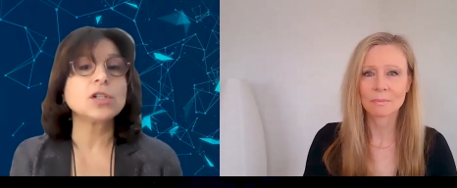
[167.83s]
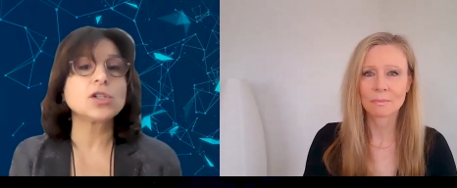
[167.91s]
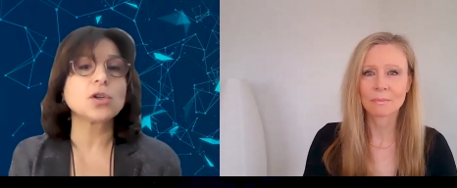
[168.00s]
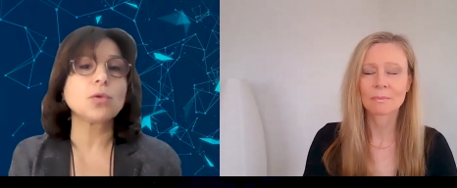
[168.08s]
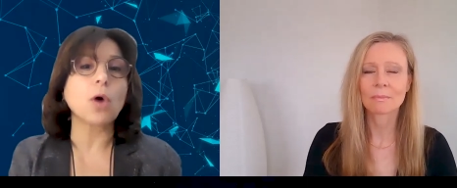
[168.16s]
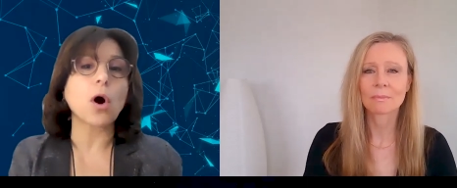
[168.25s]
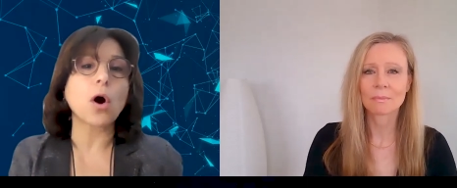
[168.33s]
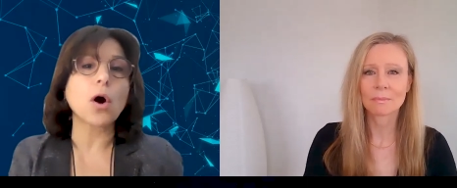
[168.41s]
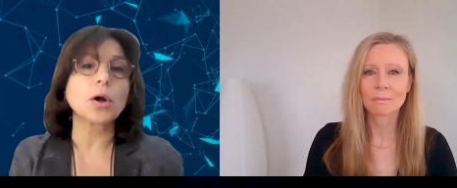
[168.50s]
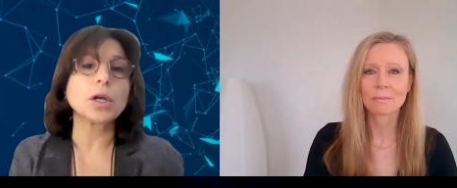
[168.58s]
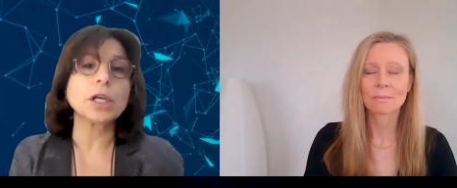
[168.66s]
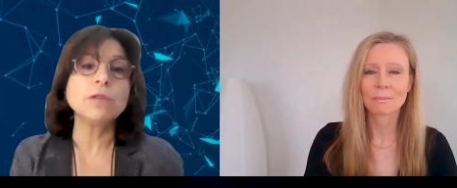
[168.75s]
Speaker 1: So
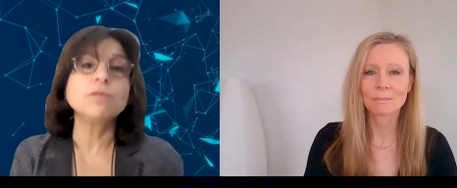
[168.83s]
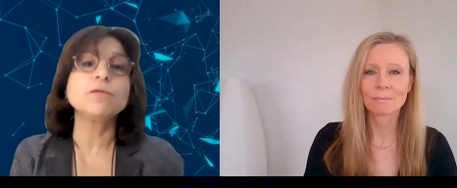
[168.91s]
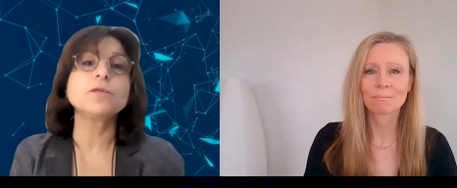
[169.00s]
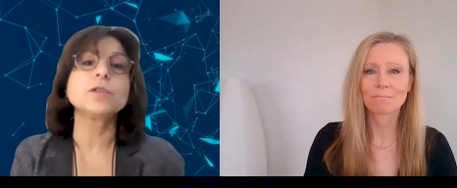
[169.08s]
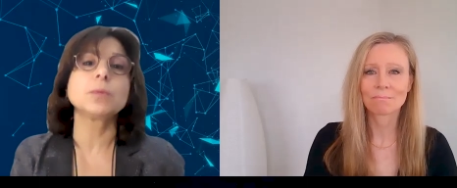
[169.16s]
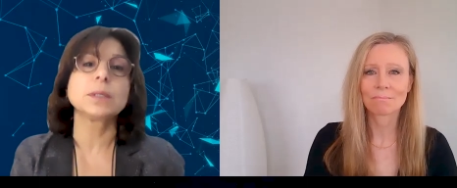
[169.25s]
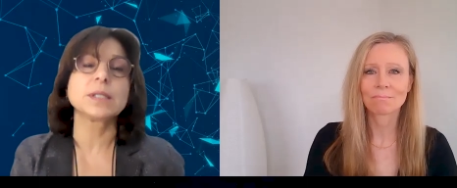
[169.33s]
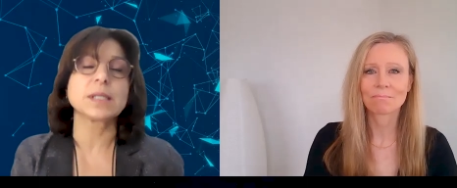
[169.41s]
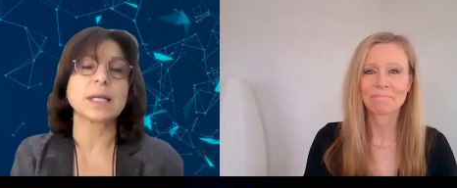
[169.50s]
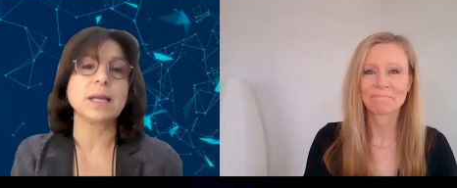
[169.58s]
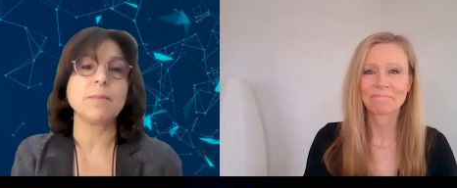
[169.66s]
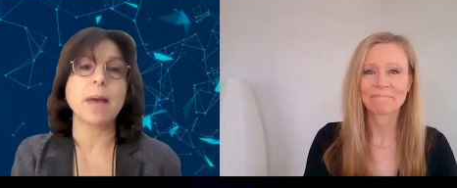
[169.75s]
our influence
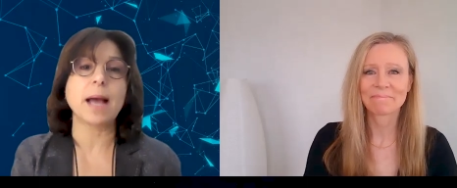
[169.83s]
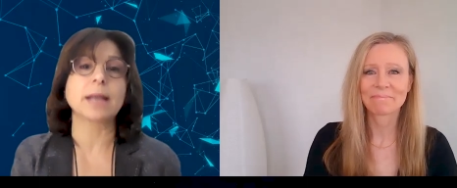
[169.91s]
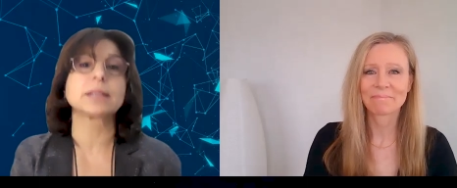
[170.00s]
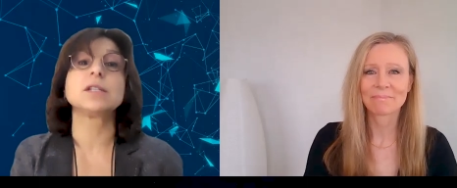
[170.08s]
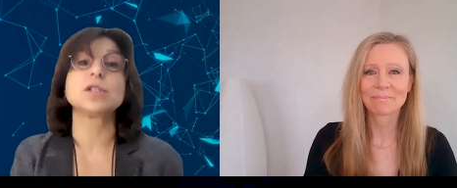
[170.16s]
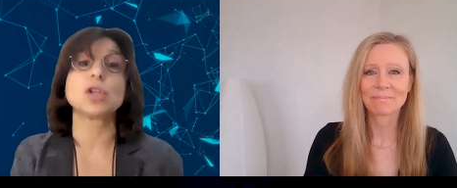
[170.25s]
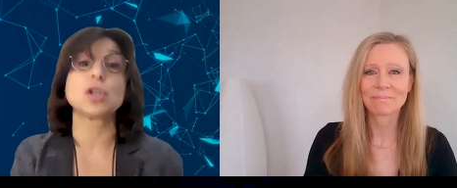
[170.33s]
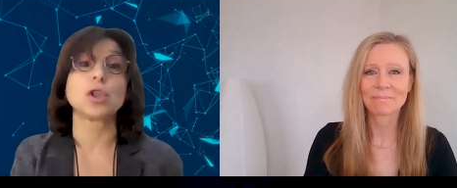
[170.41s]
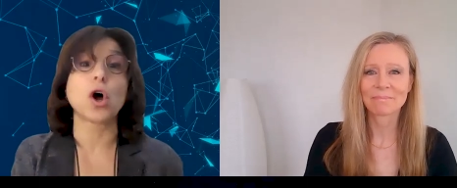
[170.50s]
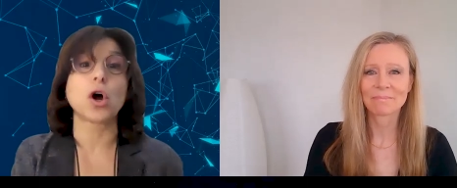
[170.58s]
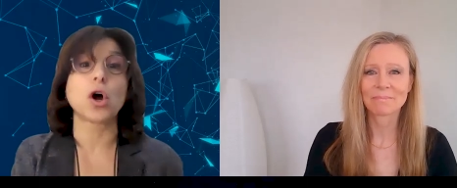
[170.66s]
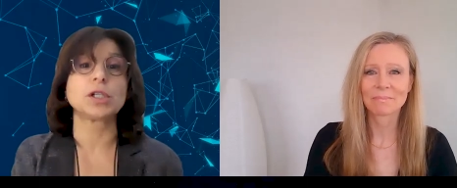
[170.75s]
and impact is the
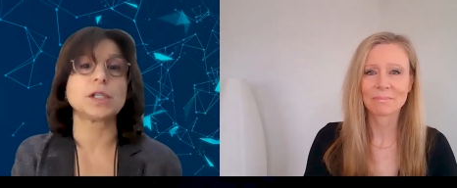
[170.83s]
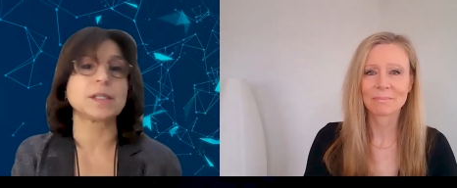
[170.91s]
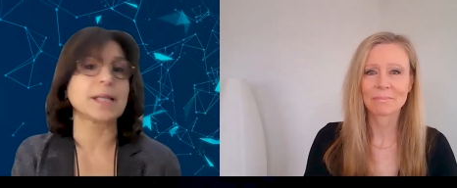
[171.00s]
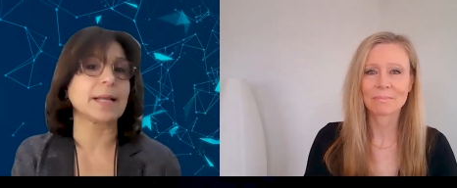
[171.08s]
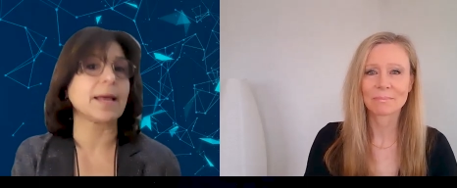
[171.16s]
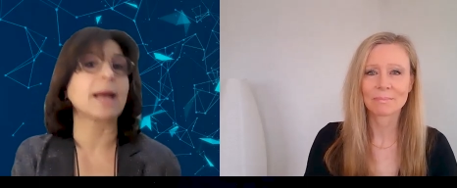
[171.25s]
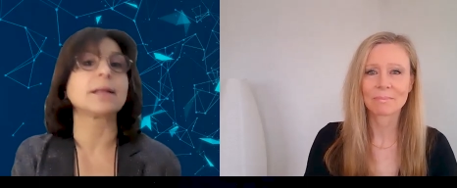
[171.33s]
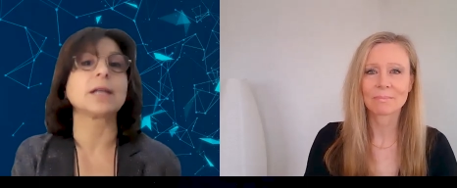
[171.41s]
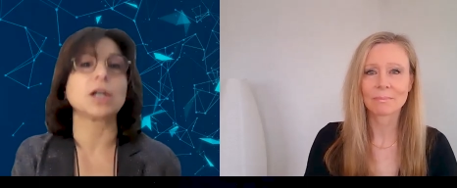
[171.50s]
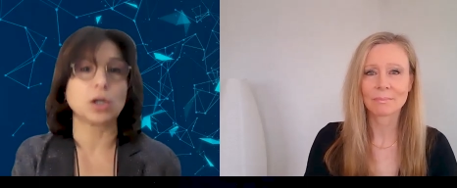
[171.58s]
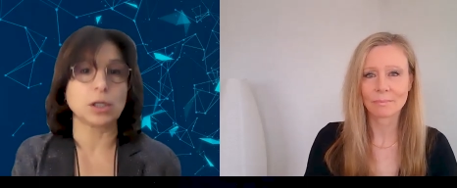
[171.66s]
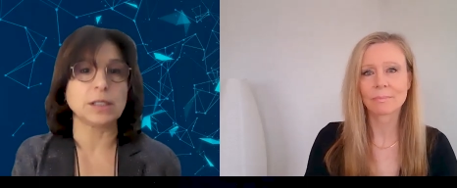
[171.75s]
largest at that
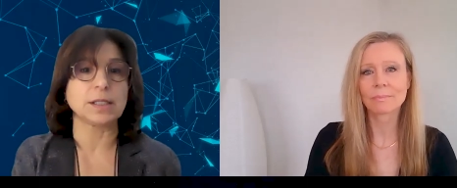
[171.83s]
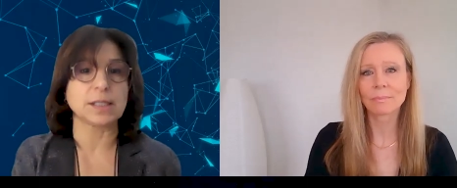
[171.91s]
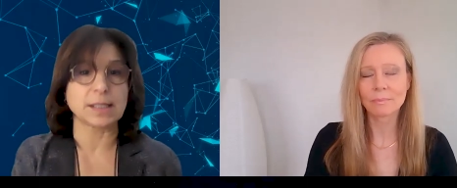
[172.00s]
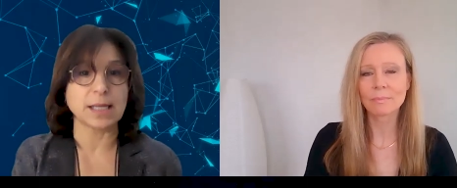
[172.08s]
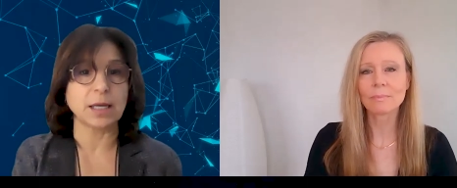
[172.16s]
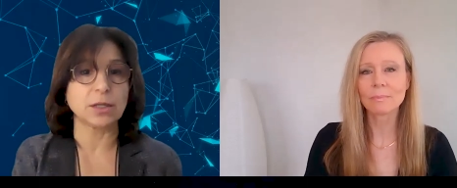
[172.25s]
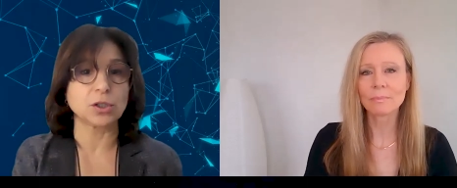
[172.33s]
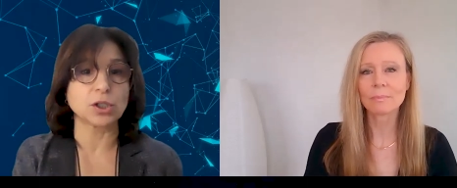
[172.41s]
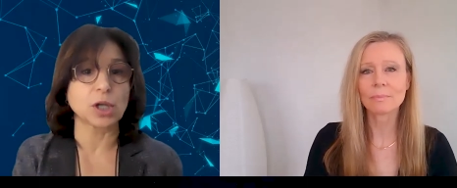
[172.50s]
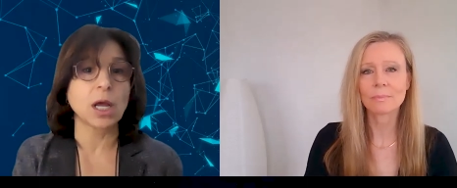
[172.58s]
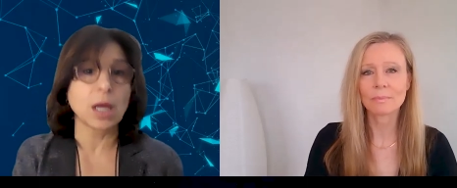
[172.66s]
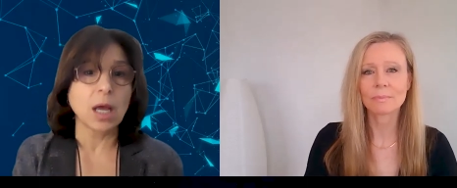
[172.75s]
early stage.